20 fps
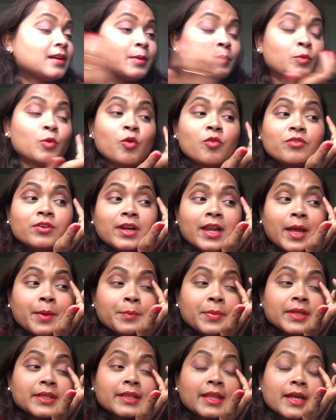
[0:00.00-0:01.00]
I'm
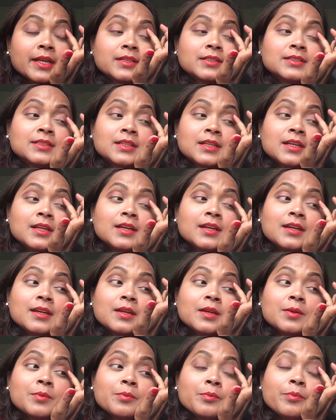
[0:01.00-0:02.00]
overlapping that
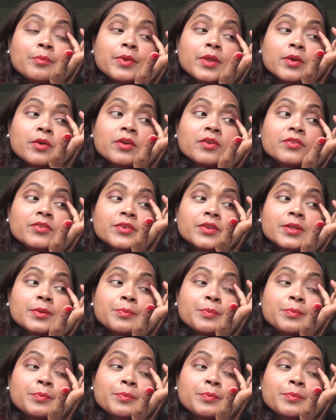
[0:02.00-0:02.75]
beautiful